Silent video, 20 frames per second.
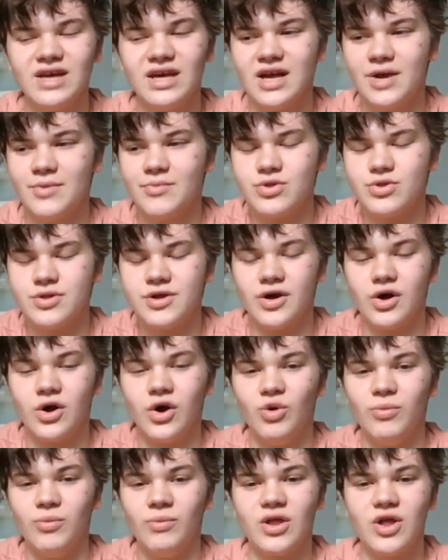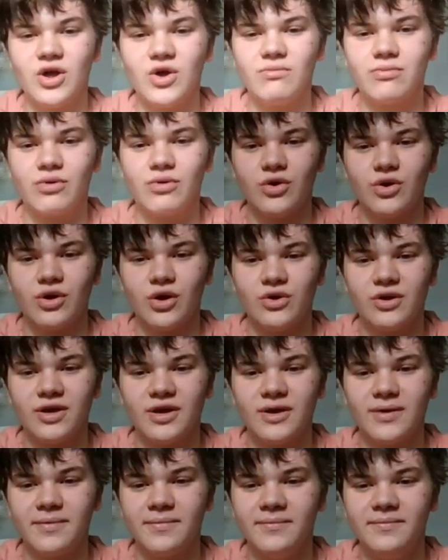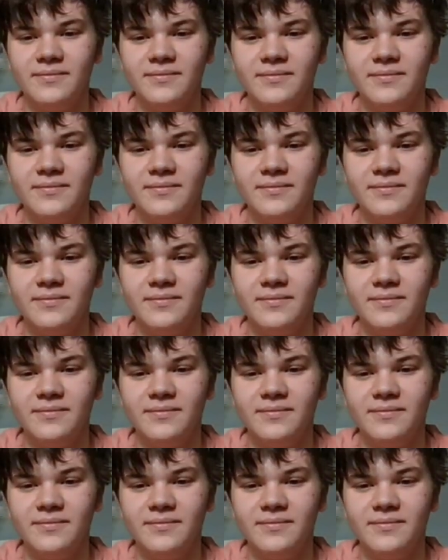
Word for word: Like I'm stuck home alone, bored all day.